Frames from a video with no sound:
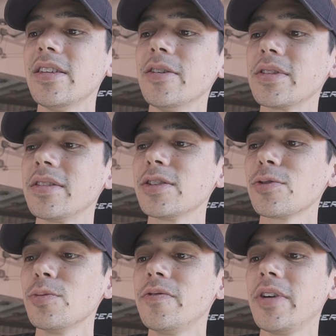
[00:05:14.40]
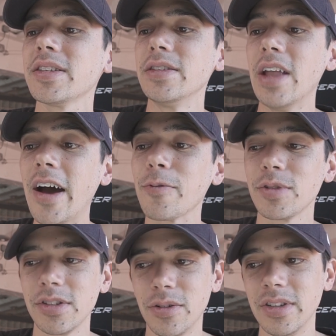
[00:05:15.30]
note that this removal has not
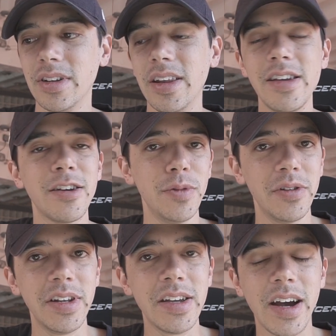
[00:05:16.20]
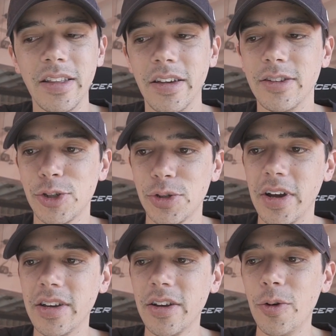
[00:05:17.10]
resulted in a community guidelines
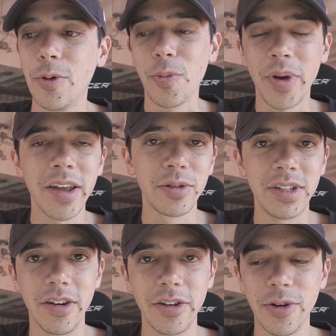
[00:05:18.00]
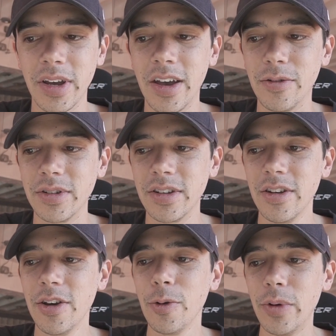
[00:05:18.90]
strike or penalty on your account.
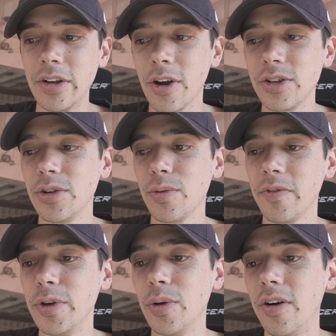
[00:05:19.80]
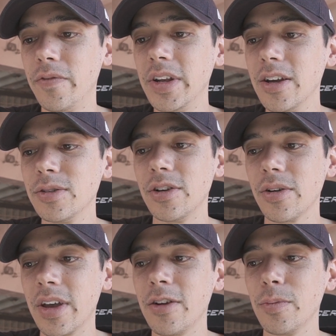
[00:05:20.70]
We encourage you to review all videos in your
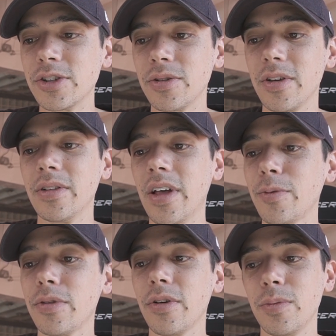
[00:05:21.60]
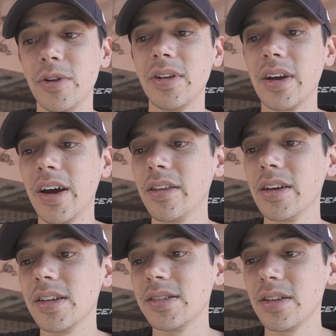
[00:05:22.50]
account and make sure they're in line with our community
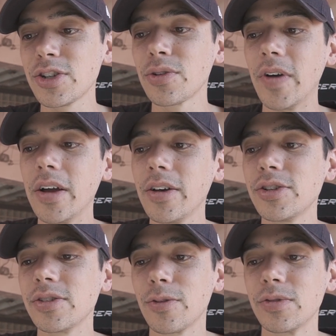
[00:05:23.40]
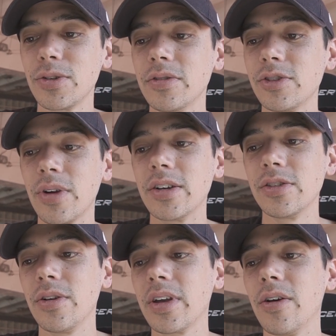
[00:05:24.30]
guidelines, as additional violations could result in strikes
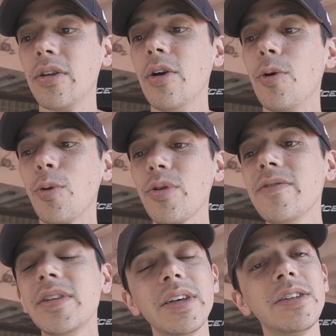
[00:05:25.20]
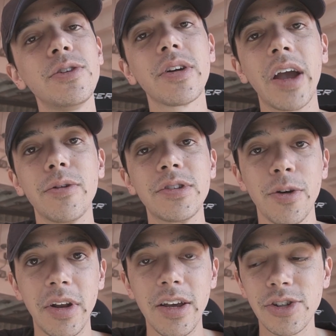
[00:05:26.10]
in your account or even lead to account
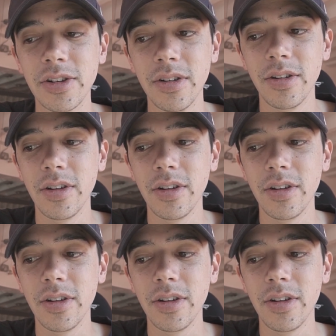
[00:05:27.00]
termination.